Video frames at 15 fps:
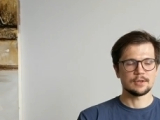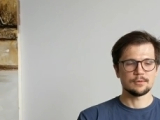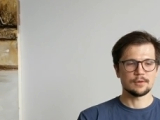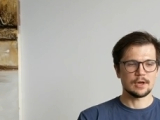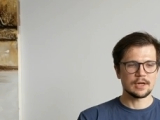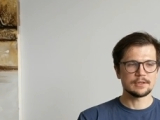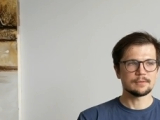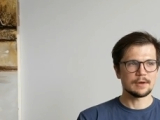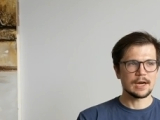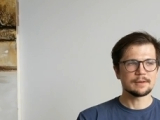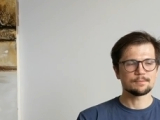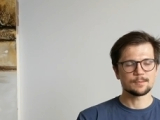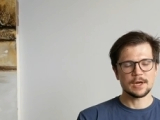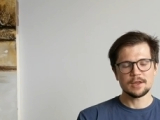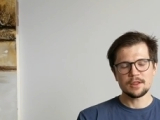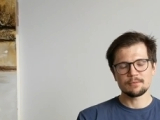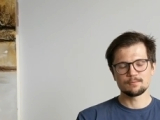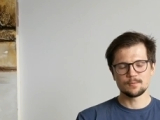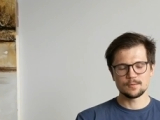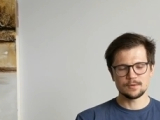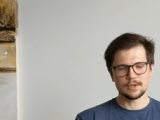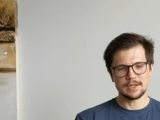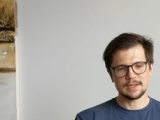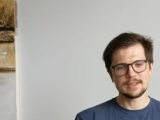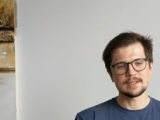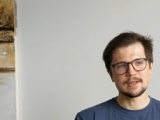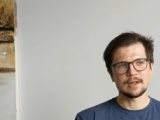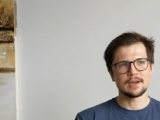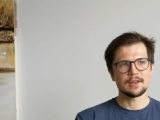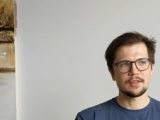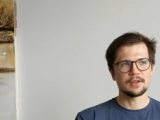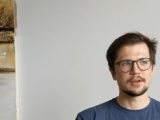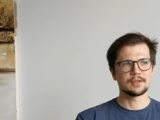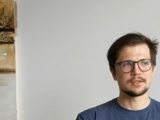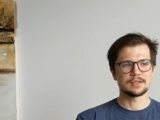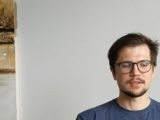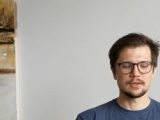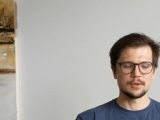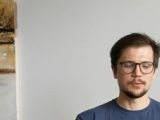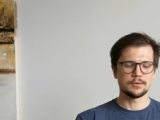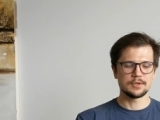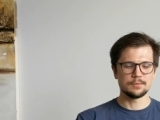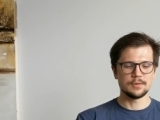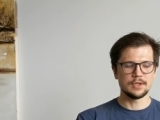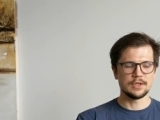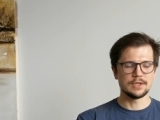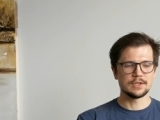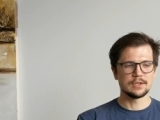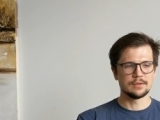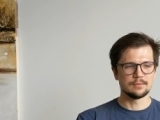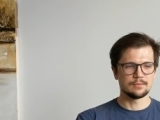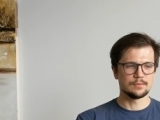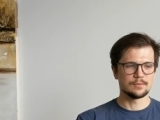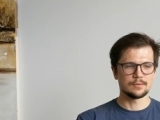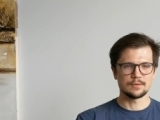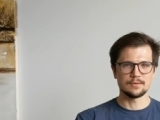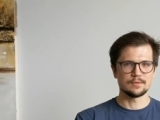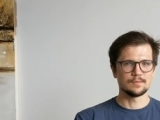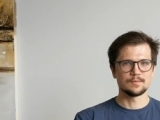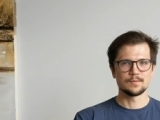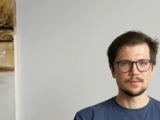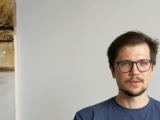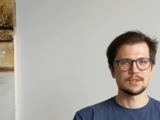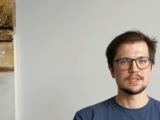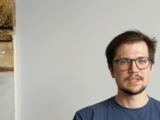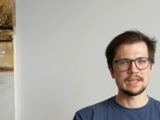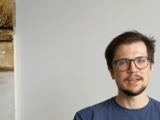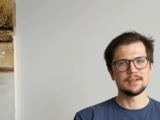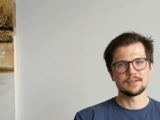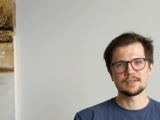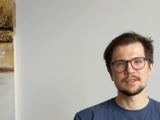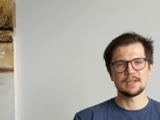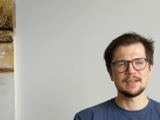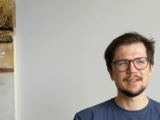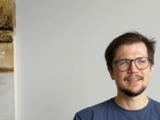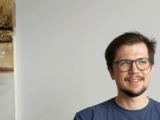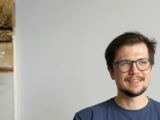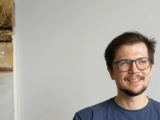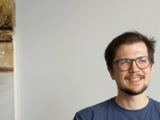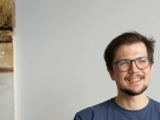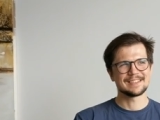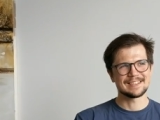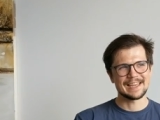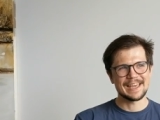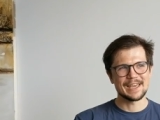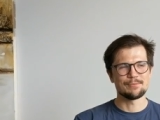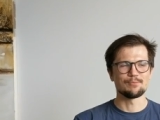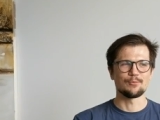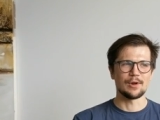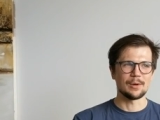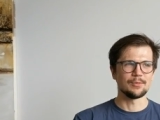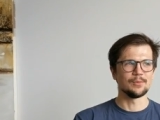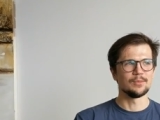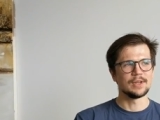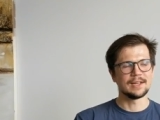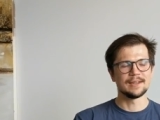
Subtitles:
I like I said, I think it's going to be stay the same probably.